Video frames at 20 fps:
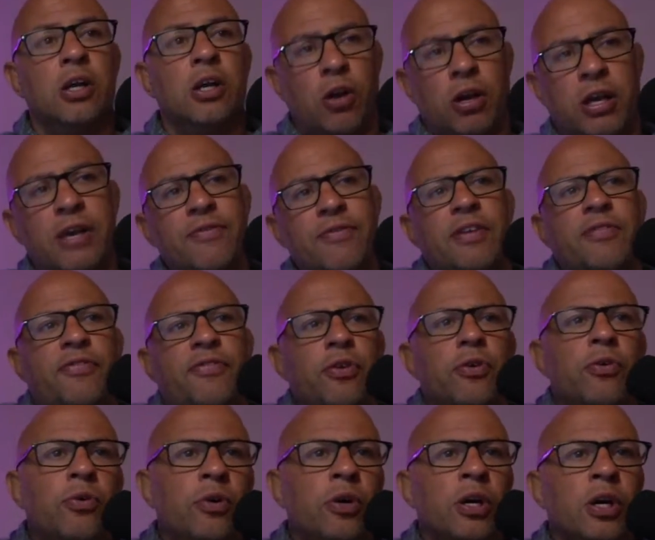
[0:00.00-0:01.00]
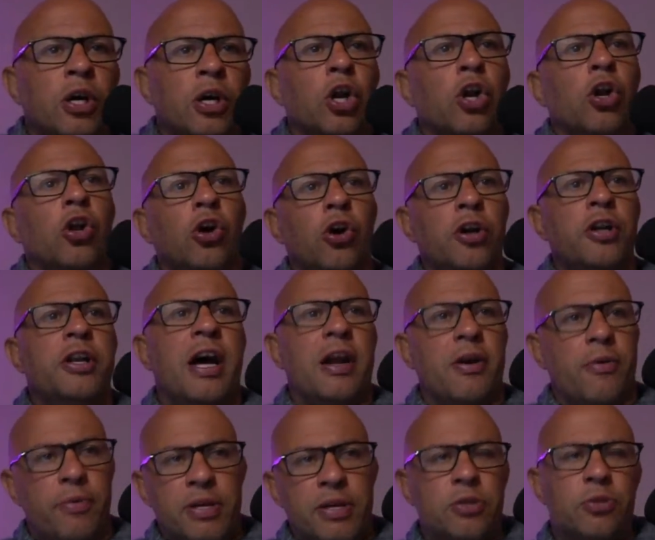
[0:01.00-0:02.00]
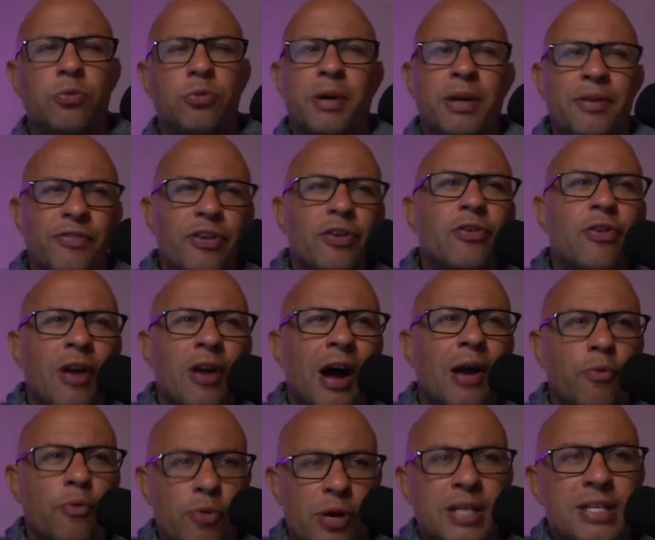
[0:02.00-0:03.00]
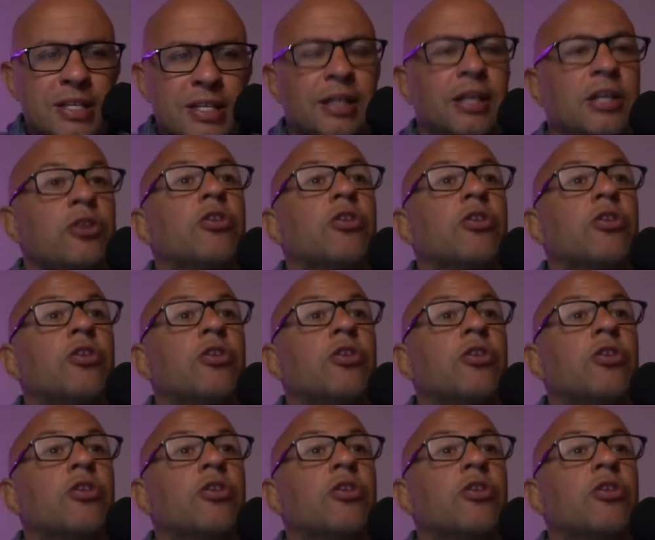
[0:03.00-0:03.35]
like even if you learned how to wrestle, but if you're not a wrestler,